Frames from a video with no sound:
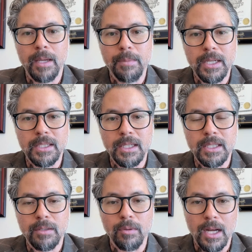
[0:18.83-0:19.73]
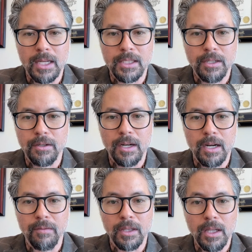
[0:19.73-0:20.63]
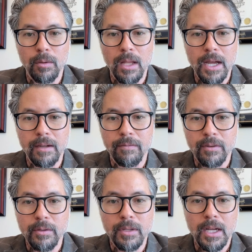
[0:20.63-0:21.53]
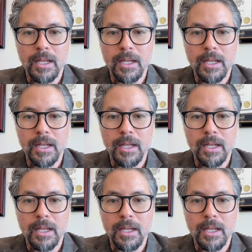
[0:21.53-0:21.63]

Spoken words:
Because this is what I consider kind of a low-lying fruit